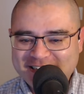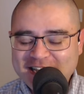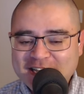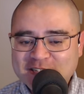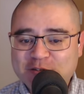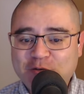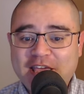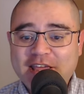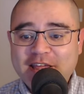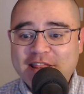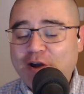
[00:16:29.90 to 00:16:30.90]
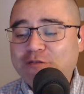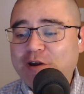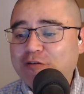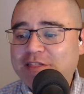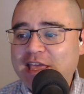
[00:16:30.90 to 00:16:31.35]
so they just, they are
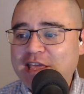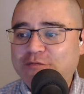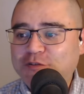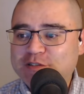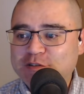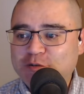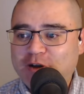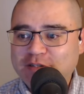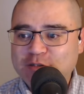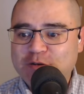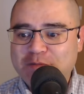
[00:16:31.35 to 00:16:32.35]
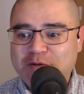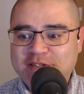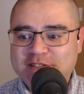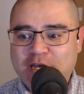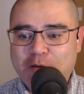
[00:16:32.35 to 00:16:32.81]
very thankful to uh, to him and
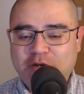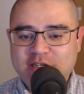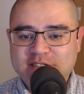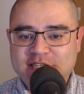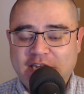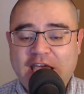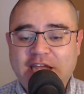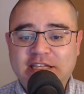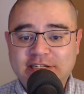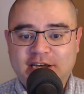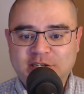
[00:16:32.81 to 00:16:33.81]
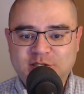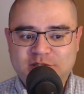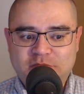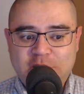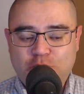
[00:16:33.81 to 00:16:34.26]
his companies, and and he does
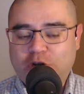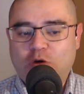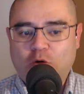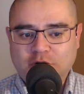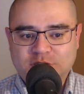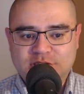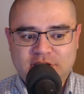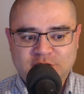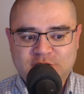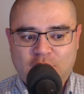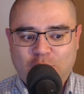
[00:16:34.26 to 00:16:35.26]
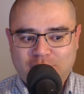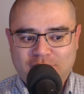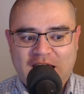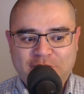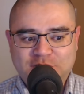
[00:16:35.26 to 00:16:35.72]
he records his own
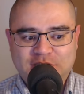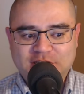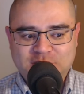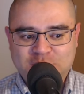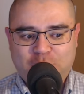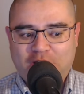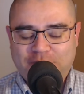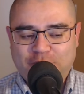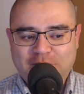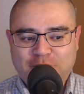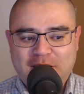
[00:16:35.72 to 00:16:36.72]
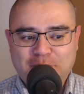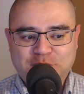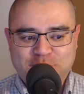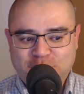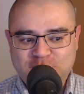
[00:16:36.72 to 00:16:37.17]
advertising spot for every
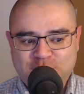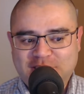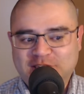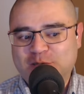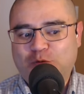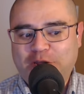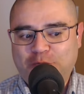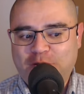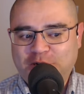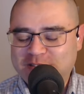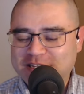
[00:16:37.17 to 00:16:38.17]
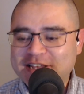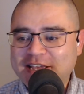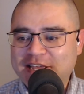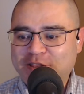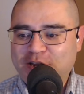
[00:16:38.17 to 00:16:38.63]
episode, so you get some Ryan Reynolds
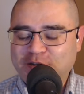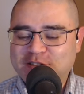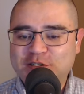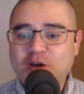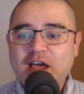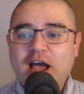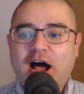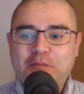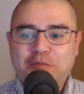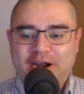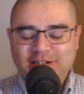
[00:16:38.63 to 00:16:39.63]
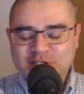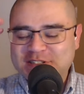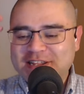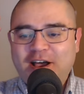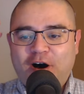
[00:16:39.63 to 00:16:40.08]
in there too. Uh, but
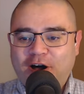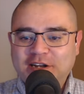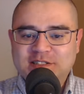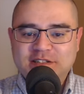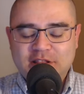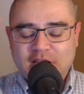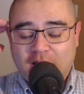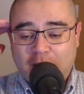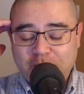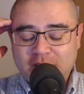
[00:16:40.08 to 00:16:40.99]
just honestly, um,